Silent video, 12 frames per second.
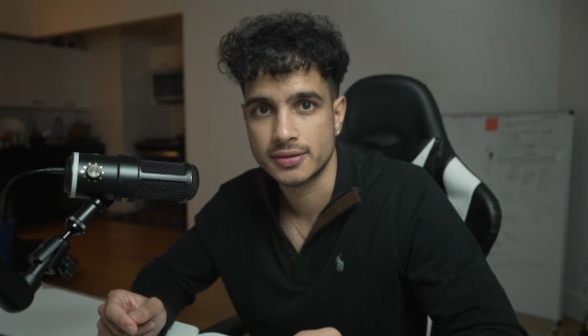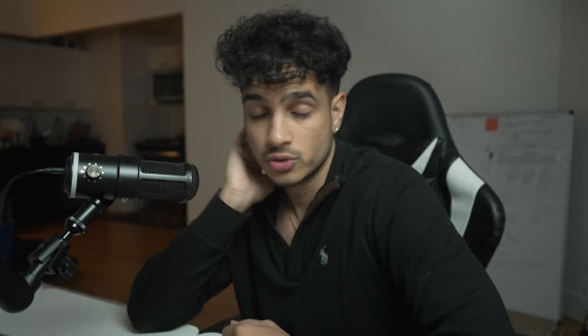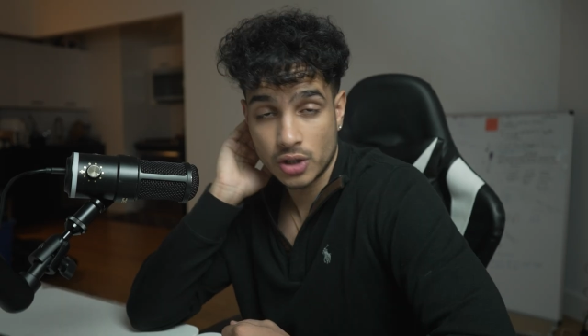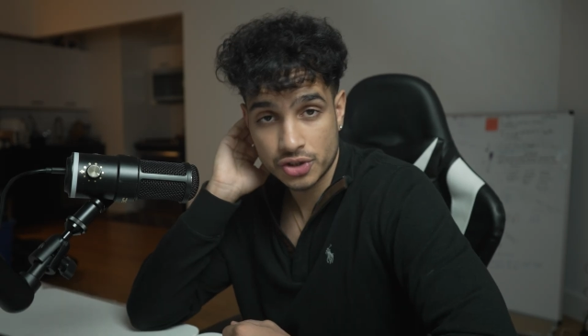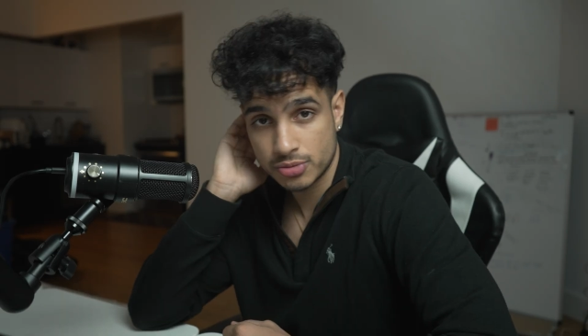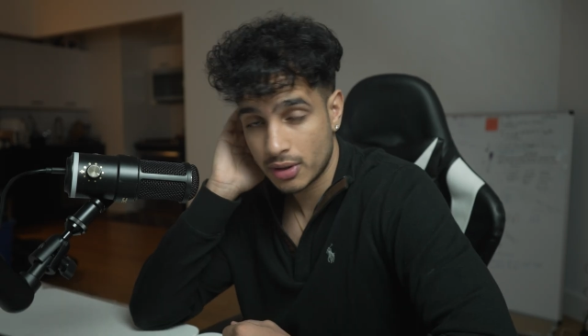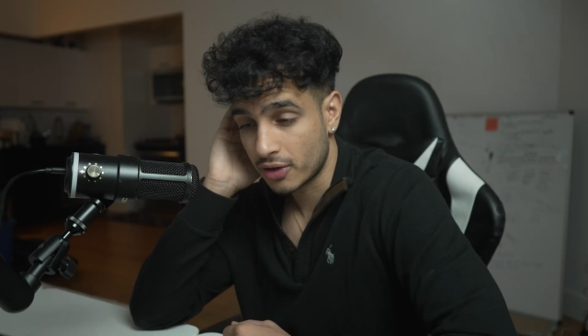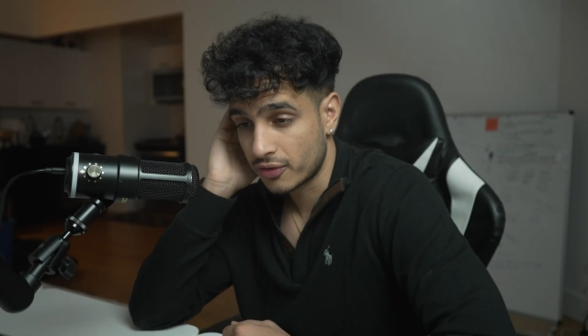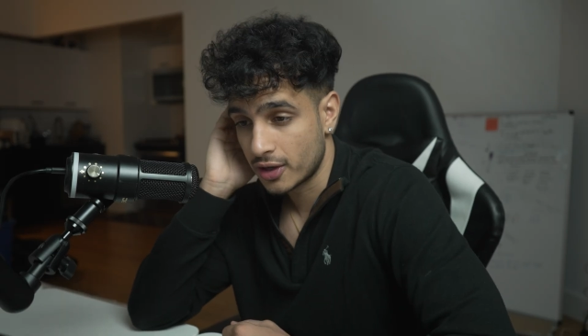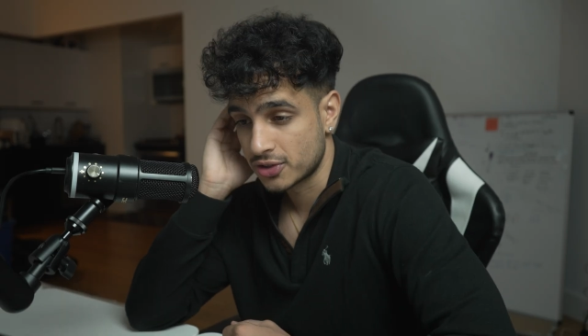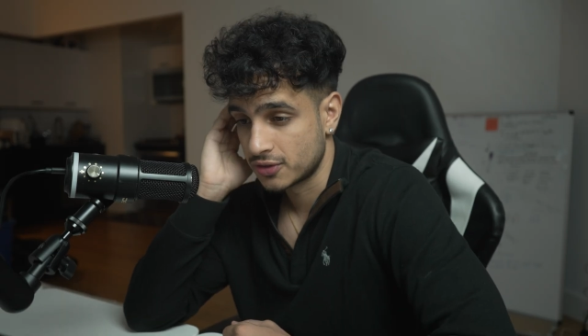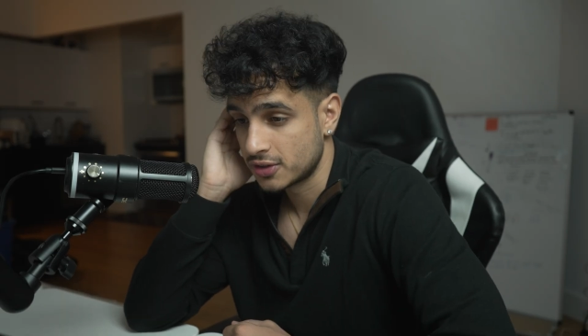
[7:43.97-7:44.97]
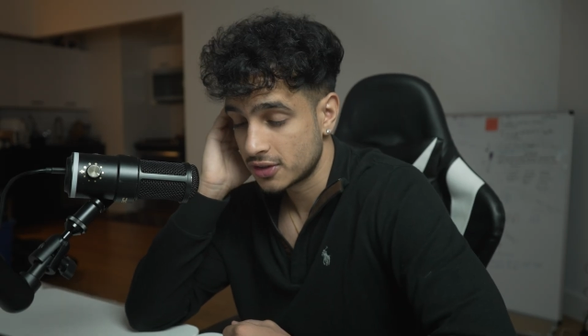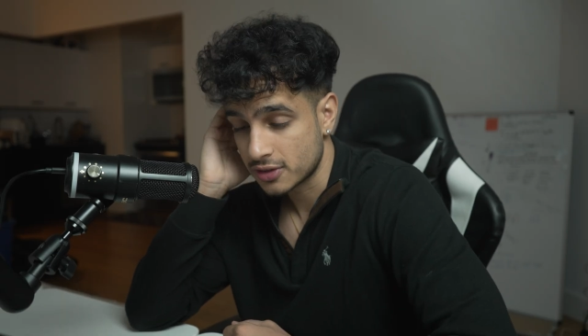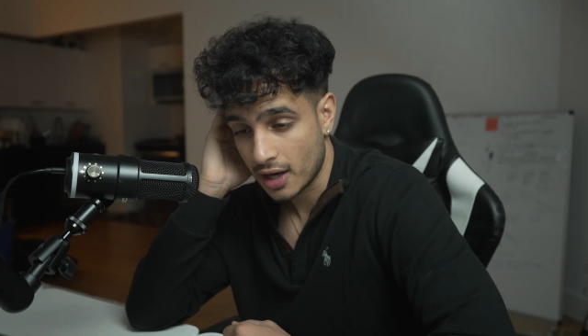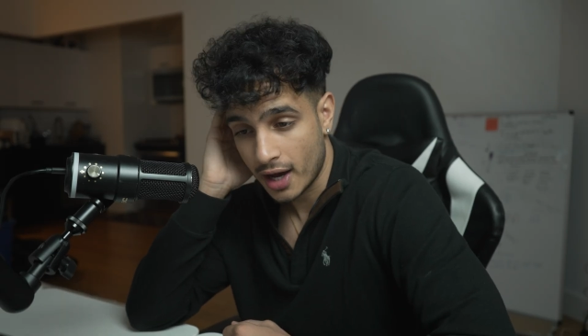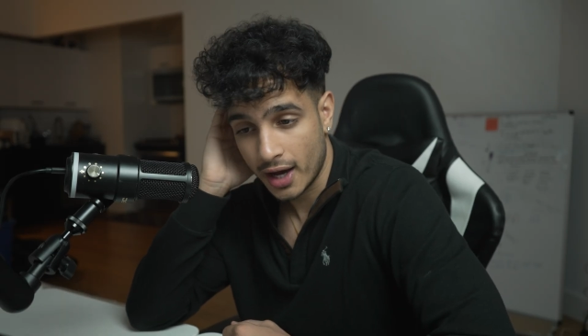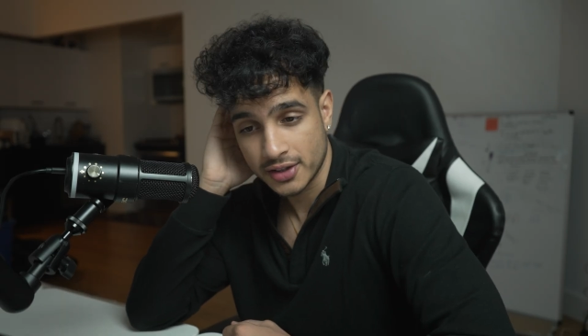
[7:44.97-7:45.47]
Who's also my friend, so this is
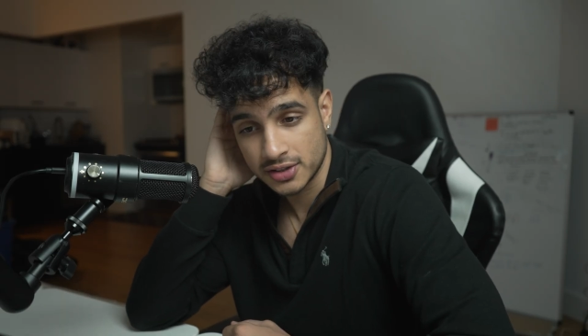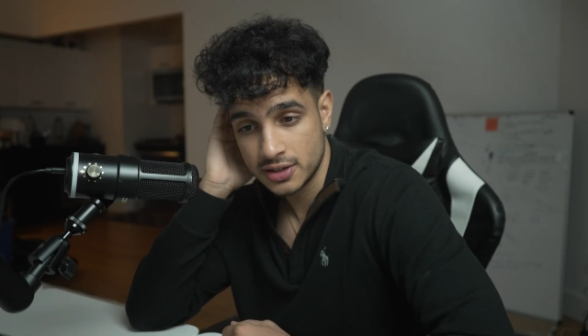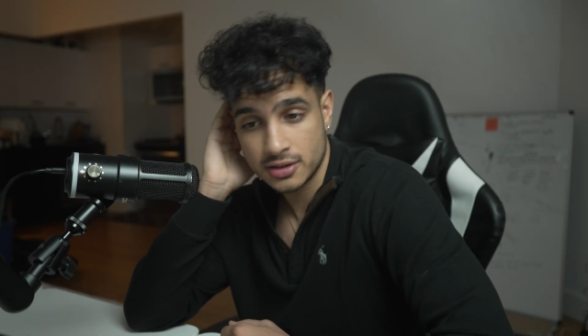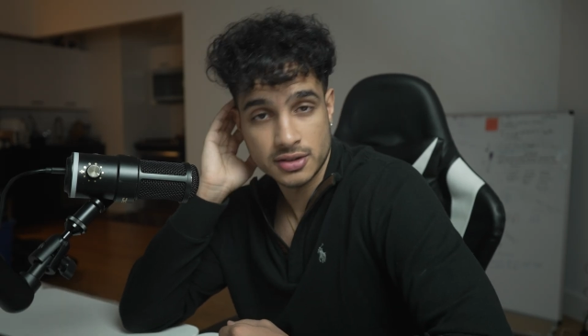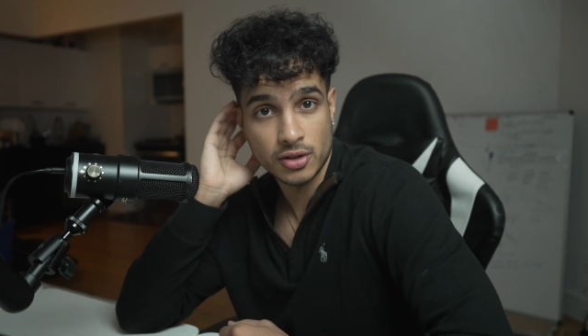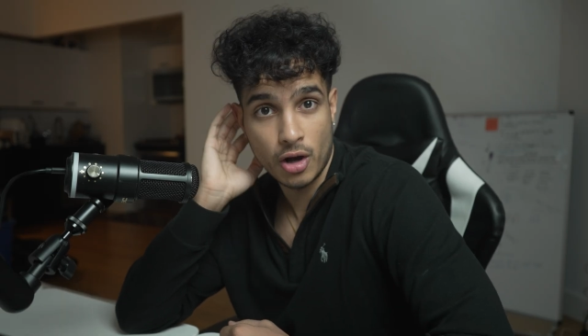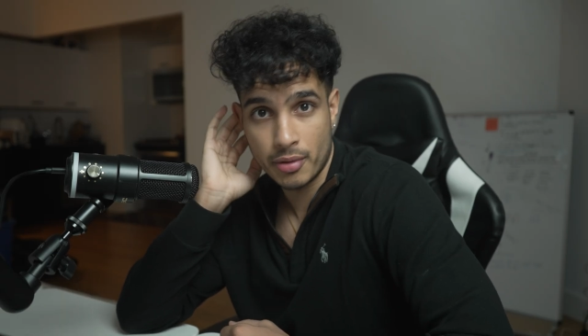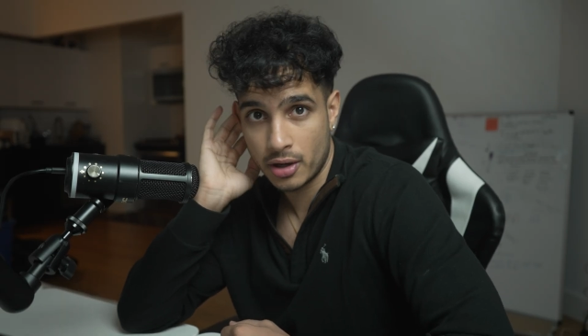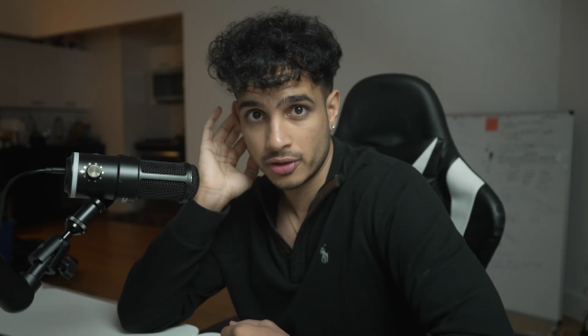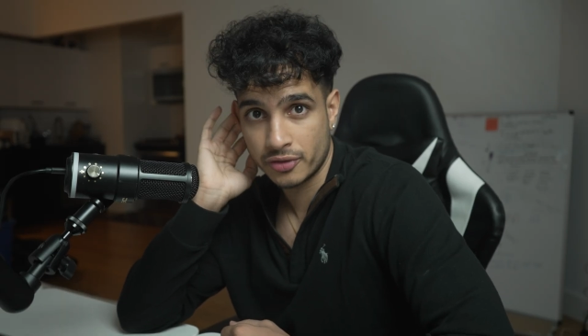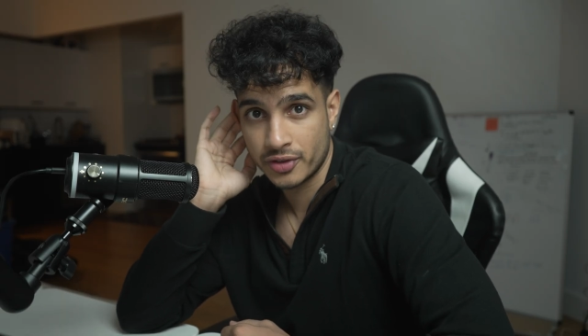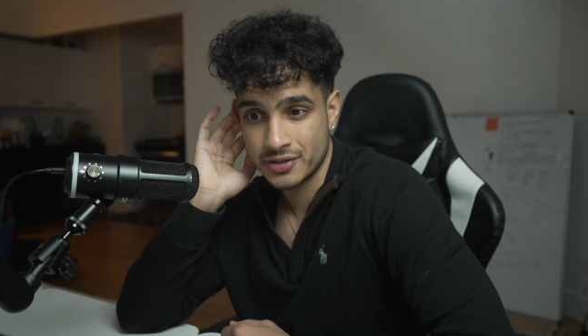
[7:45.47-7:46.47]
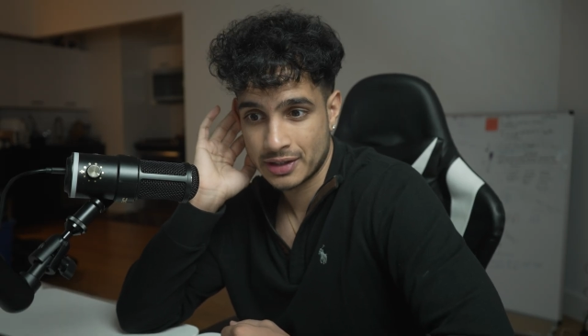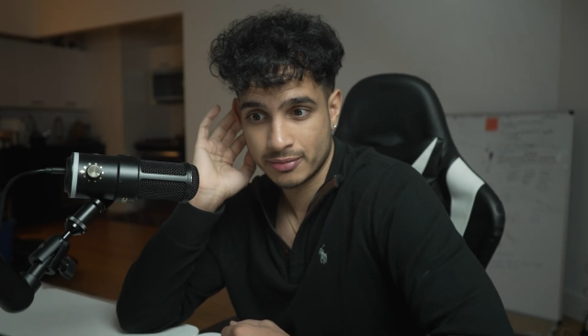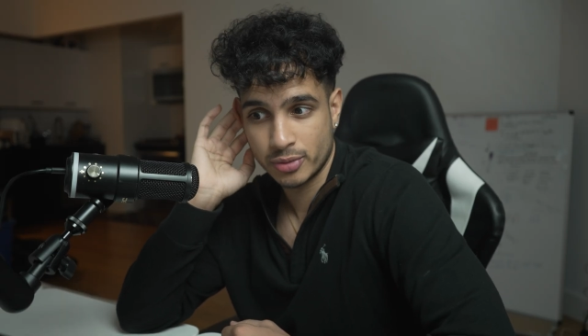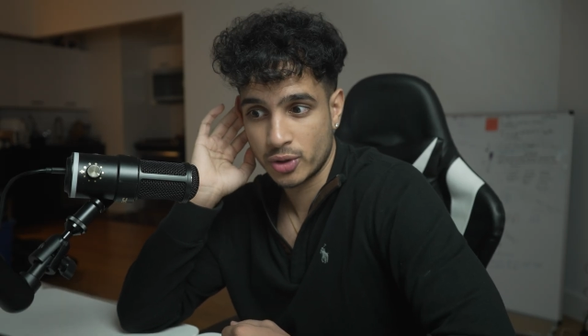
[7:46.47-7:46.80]
us. He's gonna tell all my other friends that,